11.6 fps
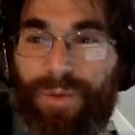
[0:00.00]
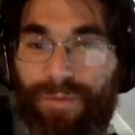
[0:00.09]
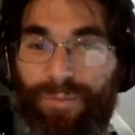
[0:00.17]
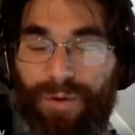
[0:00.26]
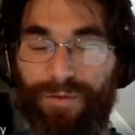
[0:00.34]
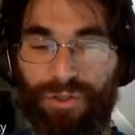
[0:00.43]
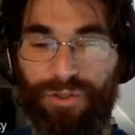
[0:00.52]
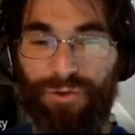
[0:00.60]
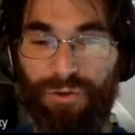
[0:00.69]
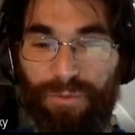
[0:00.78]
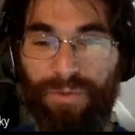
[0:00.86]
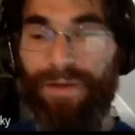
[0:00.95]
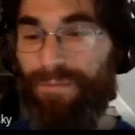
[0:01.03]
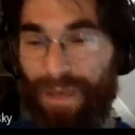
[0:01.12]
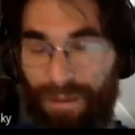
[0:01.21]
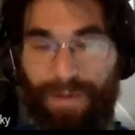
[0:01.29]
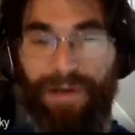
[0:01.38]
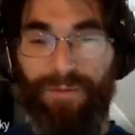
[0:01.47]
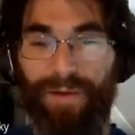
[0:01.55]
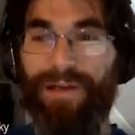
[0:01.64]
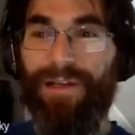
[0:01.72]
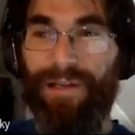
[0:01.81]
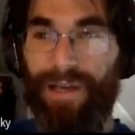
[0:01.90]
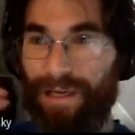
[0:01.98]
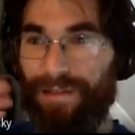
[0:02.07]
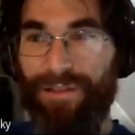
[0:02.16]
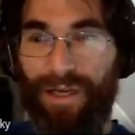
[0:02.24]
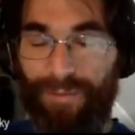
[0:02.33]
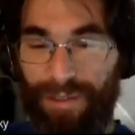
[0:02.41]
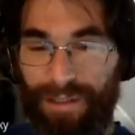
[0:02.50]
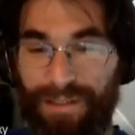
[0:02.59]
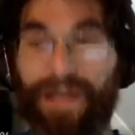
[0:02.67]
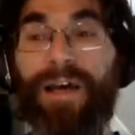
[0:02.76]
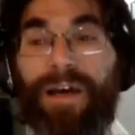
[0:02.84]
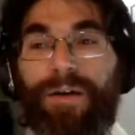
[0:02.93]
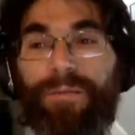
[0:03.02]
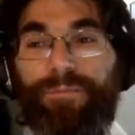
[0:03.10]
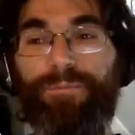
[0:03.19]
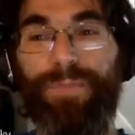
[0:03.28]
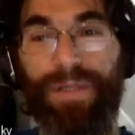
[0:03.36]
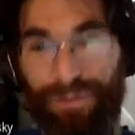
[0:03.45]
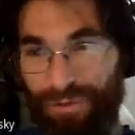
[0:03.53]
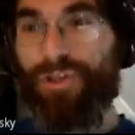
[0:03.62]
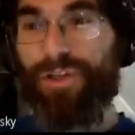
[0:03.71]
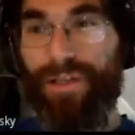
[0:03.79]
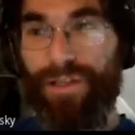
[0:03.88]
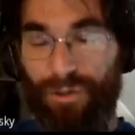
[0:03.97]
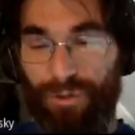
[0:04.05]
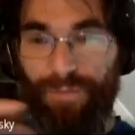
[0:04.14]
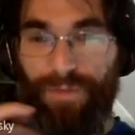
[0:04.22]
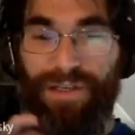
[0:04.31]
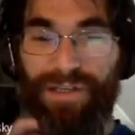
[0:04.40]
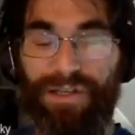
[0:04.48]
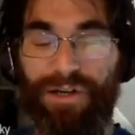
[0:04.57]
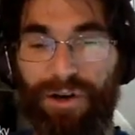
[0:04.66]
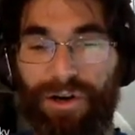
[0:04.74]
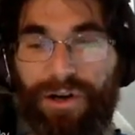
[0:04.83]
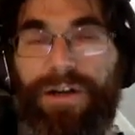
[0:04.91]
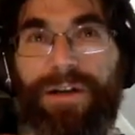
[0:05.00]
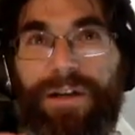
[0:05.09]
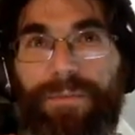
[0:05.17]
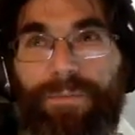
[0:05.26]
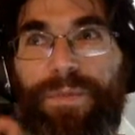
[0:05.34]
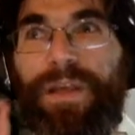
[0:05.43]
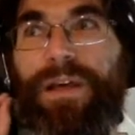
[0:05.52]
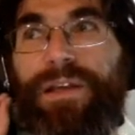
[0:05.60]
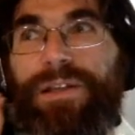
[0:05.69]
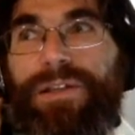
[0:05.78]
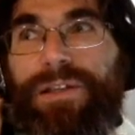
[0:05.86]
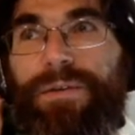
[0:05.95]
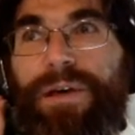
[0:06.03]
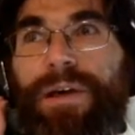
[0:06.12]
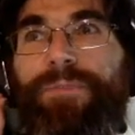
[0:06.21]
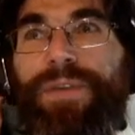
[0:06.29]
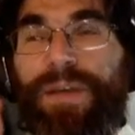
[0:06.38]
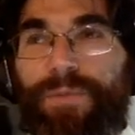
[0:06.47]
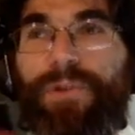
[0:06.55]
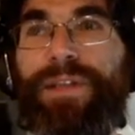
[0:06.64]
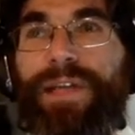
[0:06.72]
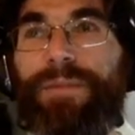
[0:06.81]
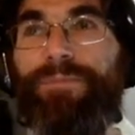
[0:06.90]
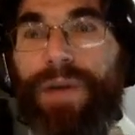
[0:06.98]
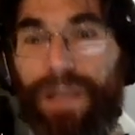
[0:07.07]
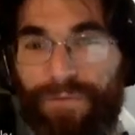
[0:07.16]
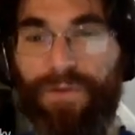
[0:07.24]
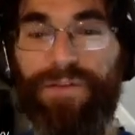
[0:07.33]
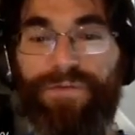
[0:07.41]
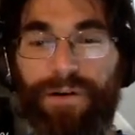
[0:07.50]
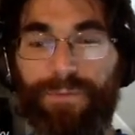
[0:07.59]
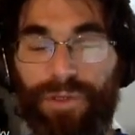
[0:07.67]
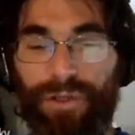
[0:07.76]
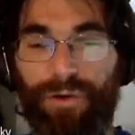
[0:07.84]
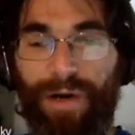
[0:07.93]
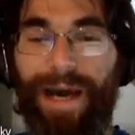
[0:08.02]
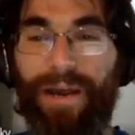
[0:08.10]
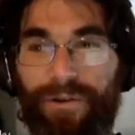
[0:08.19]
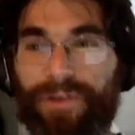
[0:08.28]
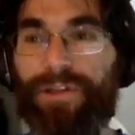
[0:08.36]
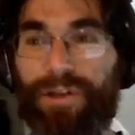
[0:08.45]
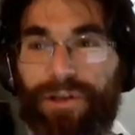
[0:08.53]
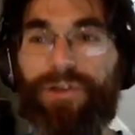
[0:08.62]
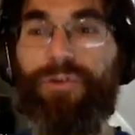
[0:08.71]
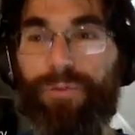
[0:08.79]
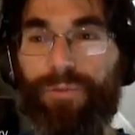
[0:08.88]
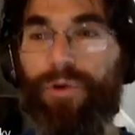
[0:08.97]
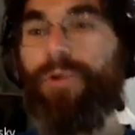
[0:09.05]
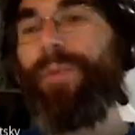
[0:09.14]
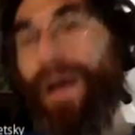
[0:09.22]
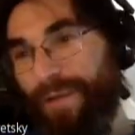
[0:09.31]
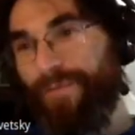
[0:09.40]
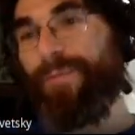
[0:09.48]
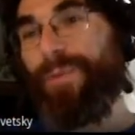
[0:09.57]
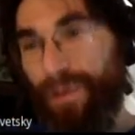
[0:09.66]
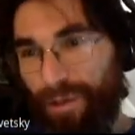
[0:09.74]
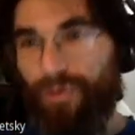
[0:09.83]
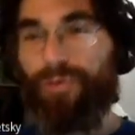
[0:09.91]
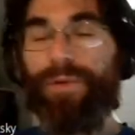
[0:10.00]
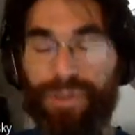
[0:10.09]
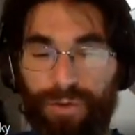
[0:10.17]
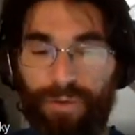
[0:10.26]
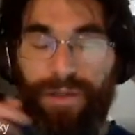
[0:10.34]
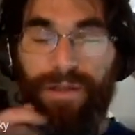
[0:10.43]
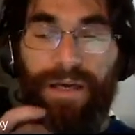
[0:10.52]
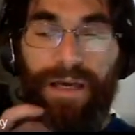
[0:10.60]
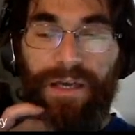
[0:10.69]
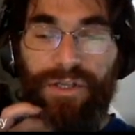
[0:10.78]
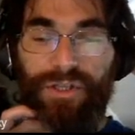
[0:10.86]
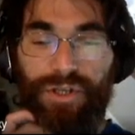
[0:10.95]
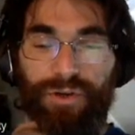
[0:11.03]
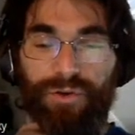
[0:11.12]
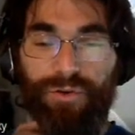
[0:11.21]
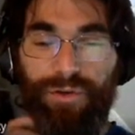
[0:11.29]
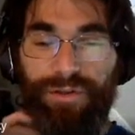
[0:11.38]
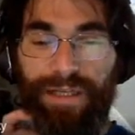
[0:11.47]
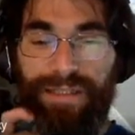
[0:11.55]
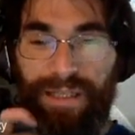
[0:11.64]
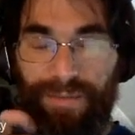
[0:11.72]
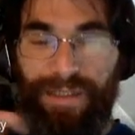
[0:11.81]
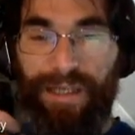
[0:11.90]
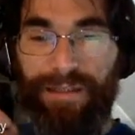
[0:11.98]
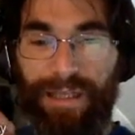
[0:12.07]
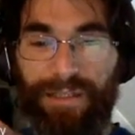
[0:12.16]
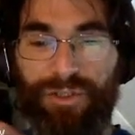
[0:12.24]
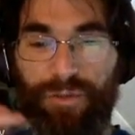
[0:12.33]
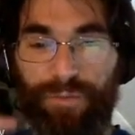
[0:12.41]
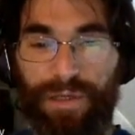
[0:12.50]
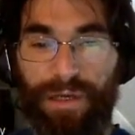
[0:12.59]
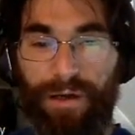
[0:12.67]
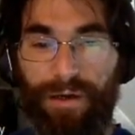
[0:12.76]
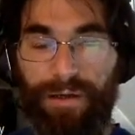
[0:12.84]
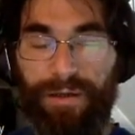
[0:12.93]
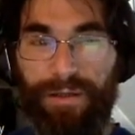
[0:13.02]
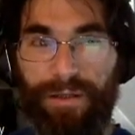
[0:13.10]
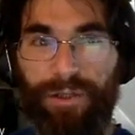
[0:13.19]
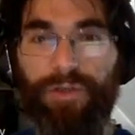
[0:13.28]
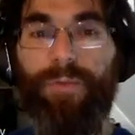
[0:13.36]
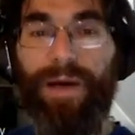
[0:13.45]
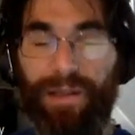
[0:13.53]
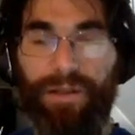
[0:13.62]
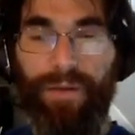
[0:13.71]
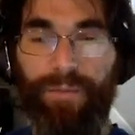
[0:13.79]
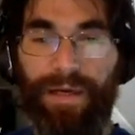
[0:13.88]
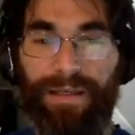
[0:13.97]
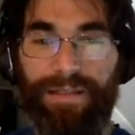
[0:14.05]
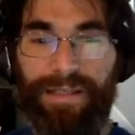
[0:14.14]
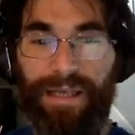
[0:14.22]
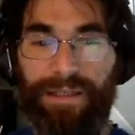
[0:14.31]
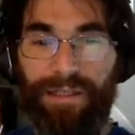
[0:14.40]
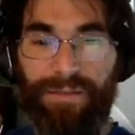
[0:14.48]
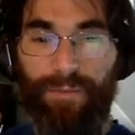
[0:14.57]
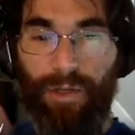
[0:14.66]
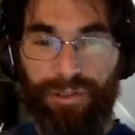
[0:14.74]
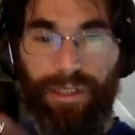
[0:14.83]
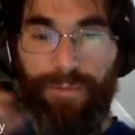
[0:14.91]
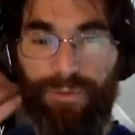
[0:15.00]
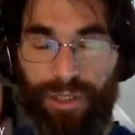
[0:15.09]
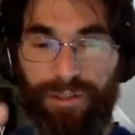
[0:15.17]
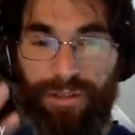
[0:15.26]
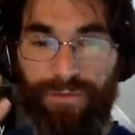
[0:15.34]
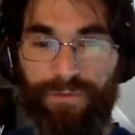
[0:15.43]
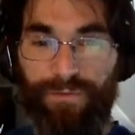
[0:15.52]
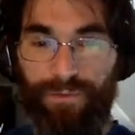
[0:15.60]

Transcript: a privileged group, make better money and dominate. But usually they don't, because there are people get benefits from hiring their in-group or buying from their in-group and so on. So that seems like that should be you model that by saying there's multi-objective